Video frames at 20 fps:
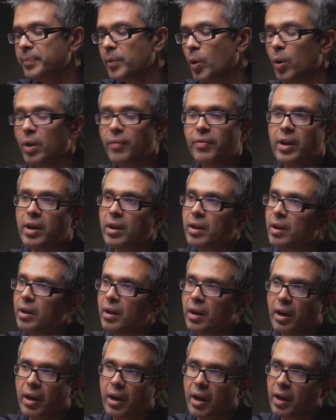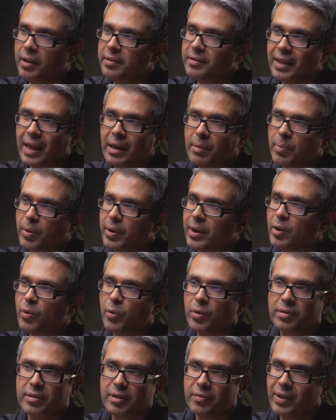or you've had a stent put in or
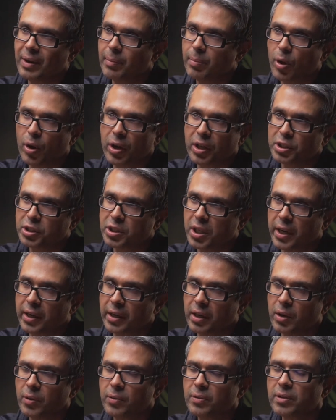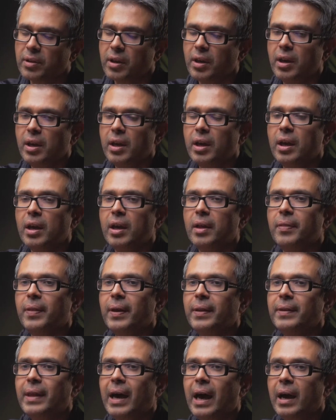a severe blockage diagnosed,
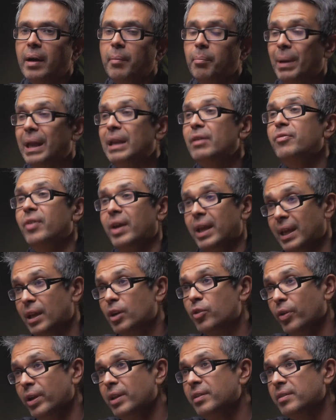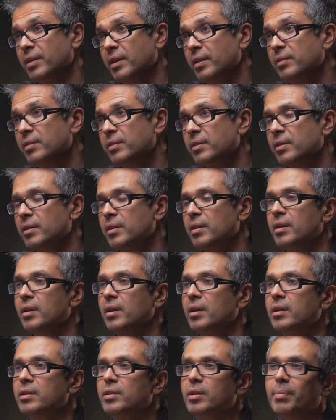then that benefit increases
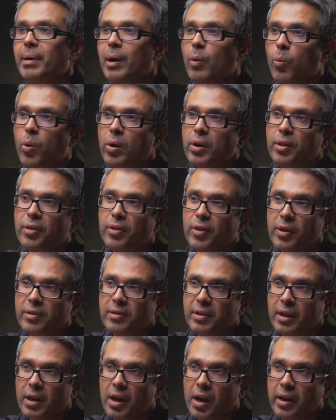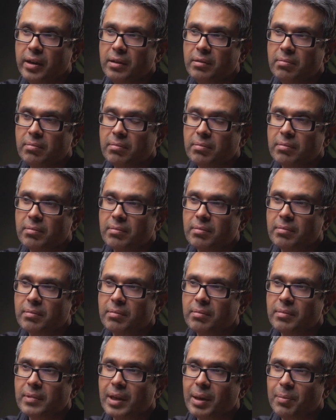to about 1 in 39,
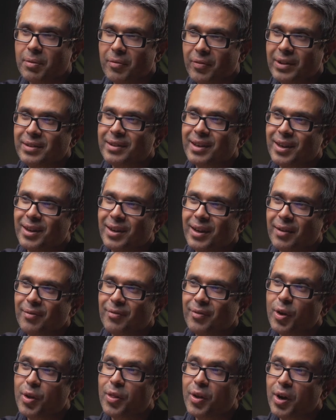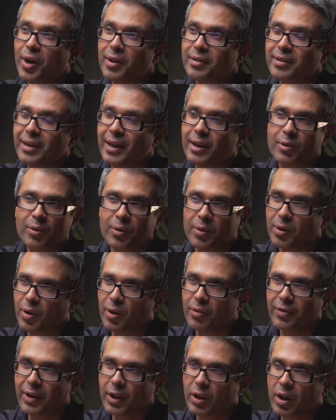in preventing a further heart attack or a
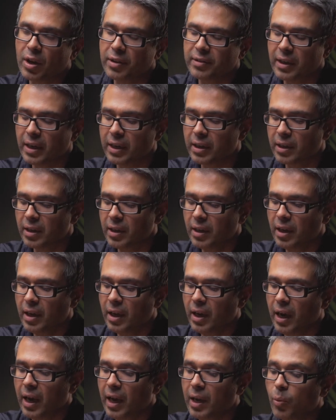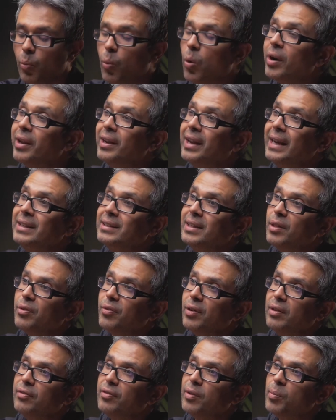non-fatal heart attack, and 1 in
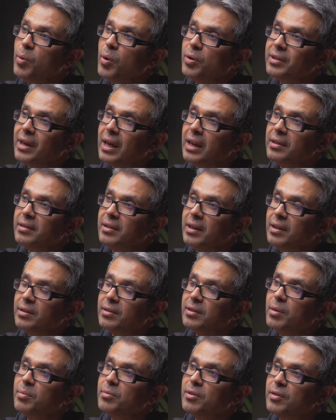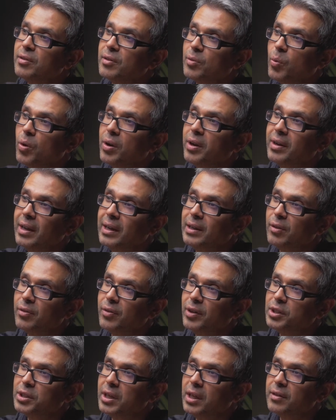83 for mortality, in terms of the 1 in 83
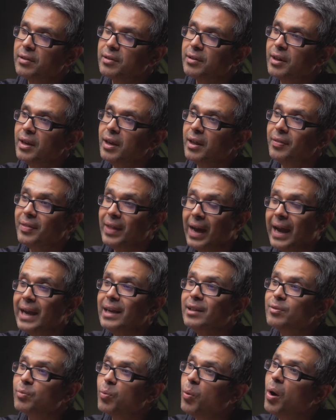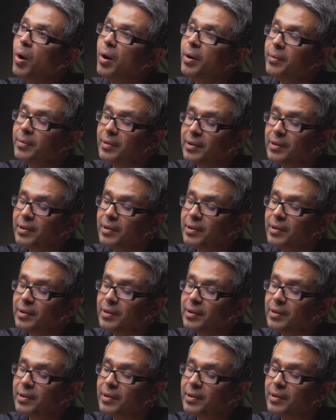chance. This is what